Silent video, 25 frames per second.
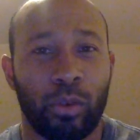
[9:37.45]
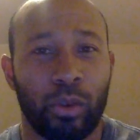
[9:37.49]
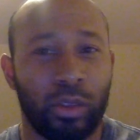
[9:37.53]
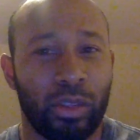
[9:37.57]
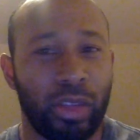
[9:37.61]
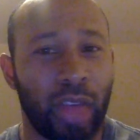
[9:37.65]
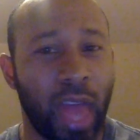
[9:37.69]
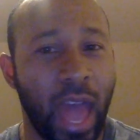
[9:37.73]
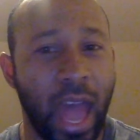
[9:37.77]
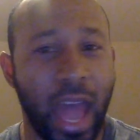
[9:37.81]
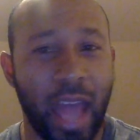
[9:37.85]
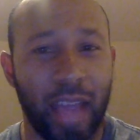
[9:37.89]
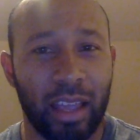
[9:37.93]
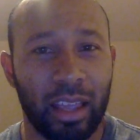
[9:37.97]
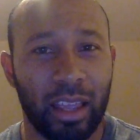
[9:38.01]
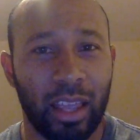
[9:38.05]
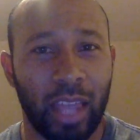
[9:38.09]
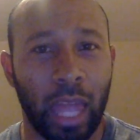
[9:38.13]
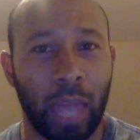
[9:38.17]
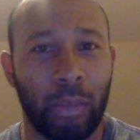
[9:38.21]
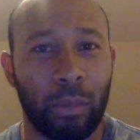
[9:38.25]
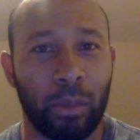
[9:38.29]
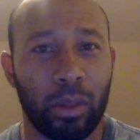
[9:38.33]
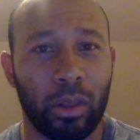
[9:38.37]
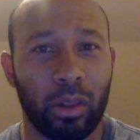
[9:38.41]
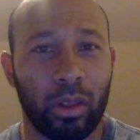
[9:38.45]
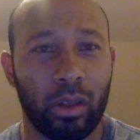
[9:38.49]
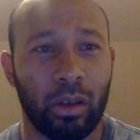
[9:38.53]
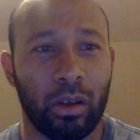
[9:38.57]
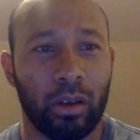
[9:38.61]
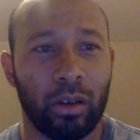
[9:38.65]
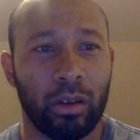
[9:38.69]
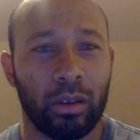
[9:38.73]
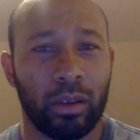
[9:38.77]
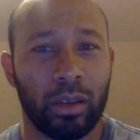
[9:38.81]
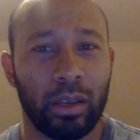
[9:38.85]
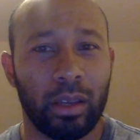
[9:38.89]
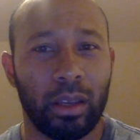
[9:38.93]
that came
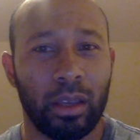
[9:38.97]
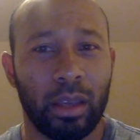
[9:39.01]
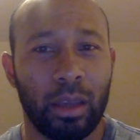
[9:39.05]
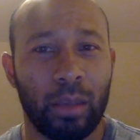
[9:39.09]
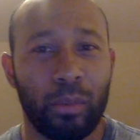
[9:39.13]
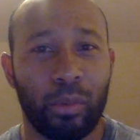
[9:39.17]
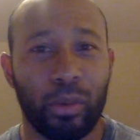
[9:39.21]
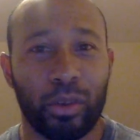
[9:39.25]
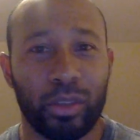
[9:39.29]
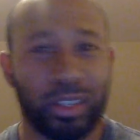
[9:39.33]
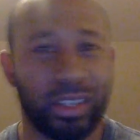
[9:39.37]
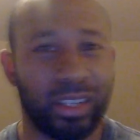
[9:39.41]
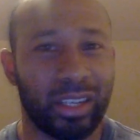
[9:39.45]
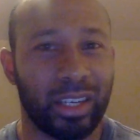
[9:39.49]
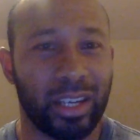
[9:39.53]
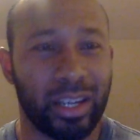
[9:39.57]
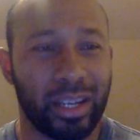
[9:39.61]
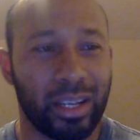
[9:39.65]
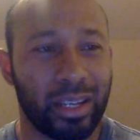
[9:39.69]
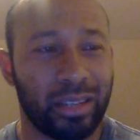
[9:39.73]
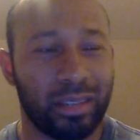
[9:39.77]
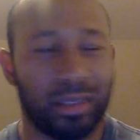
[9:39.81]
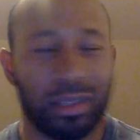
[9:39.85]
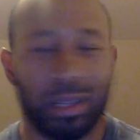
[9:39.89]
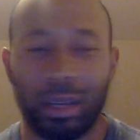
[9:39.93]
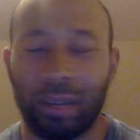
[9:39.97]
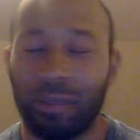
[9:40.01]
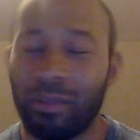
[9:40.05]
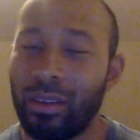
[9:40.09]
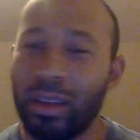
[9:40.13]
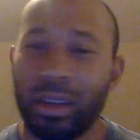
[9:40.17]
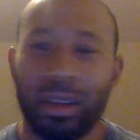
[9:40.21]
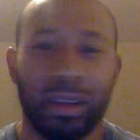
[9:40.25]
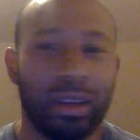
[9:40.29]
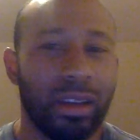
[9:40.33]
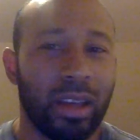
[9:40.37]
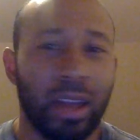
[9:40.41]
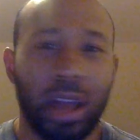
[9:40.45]
along and presented itself,
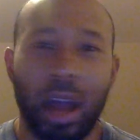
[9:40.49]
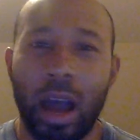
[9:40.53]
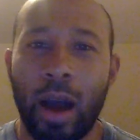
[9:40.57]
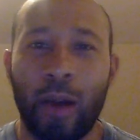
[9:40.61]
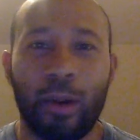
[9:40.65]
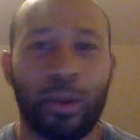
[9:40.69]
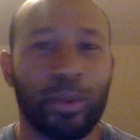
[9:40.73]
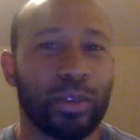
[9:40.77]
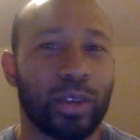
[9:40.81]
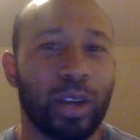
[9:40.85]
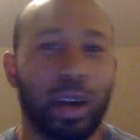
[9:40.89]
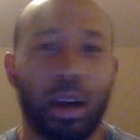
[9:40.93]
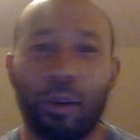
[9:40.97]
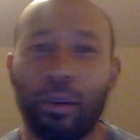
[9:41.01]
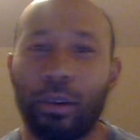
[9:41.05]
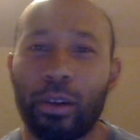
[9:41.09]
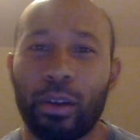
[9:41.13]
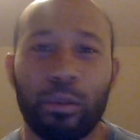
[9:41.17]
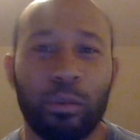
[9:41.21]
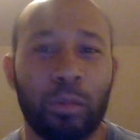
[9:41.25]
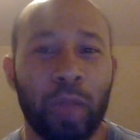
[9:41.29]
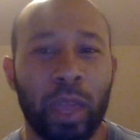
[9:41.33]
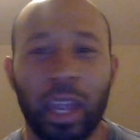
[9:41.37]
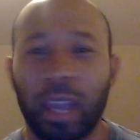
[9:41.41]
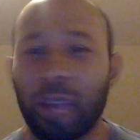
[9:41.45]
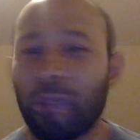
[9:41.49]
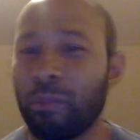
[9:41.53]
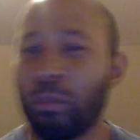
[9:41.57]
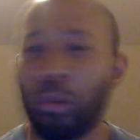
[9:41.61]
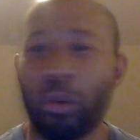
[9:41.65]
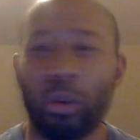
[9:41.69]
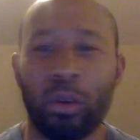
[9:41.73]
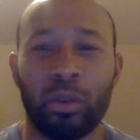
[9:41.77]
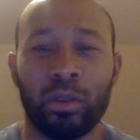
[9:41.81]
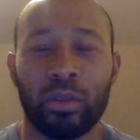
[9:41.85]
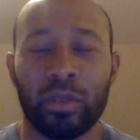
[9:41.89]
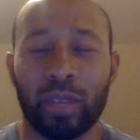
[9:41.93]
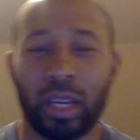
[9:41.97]
I was already making
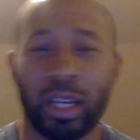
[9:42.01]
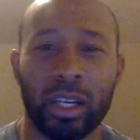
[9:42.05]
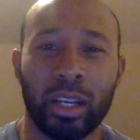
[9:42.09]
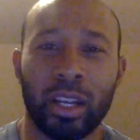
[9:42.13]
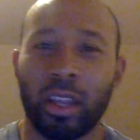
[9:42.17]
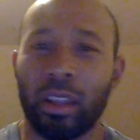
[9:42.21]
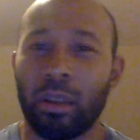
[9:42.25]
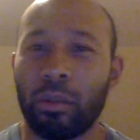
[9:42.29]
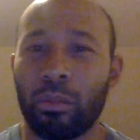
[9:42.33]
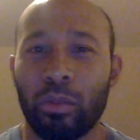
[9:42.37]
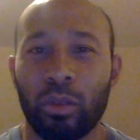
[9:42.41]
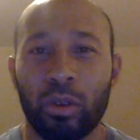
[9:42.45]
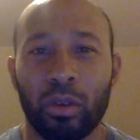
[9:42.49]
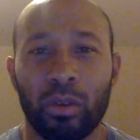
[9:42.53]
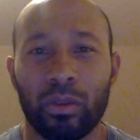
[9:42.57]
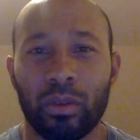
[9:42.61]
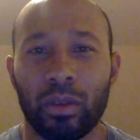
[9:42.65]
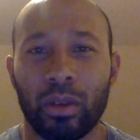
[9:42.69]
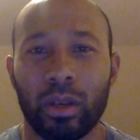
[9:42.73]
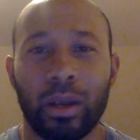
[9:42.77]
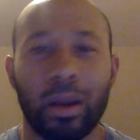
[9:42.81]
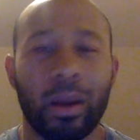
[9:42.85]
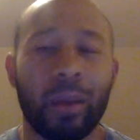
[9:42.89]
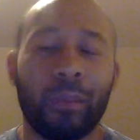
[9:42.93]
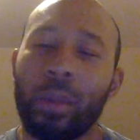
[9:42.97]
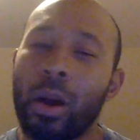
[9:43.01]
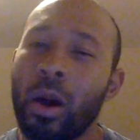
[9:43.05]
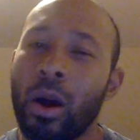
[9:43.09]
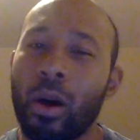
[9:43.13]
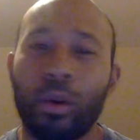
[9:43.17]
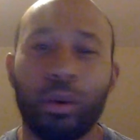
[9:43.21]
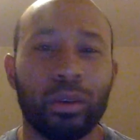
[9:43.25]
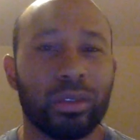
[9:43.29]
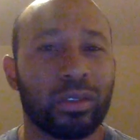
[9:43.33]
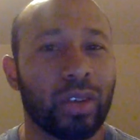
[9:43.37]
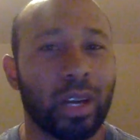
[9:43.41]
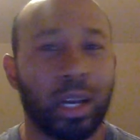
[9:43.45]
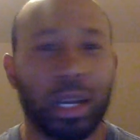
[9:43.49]
another move. I'm
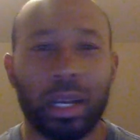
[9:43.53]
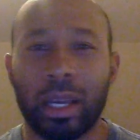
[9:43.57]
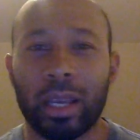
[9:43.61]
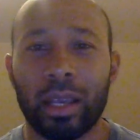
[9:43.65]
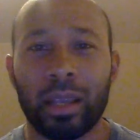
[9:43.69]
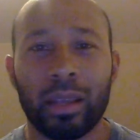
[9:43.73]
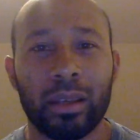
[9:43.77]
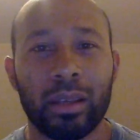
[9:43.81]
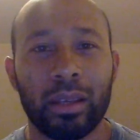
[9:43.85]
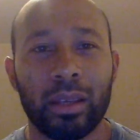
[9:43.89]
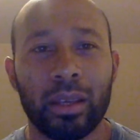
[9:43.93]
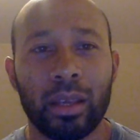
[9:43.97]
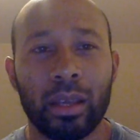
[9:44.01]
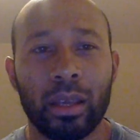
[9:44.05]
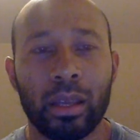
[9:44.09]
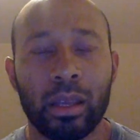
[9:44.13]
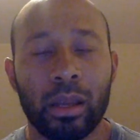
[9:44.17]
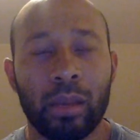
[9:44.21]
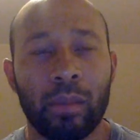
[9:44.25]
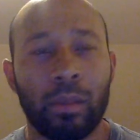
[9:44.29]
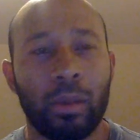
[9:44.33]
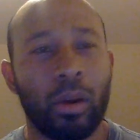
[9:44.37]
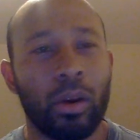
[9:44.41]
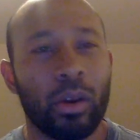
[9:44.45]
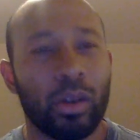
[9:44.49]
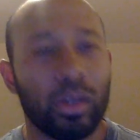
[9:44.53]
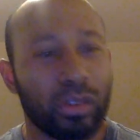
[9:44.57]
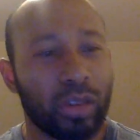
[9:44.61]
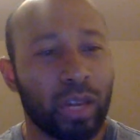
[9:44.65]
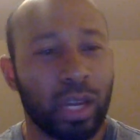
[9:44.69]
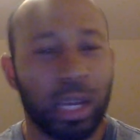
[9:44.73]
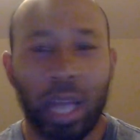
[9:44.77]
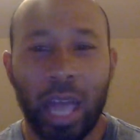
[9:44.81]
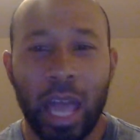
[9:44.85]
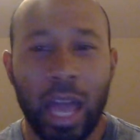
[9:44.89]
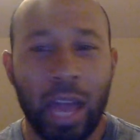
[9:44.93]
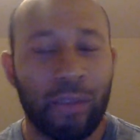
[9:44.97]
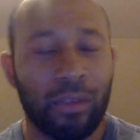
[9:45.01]
always trying
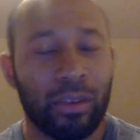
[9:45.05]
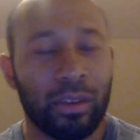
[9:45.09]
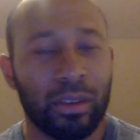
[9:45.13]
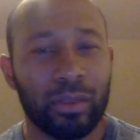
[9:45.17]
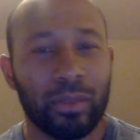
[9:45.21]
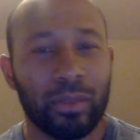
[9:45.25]
to have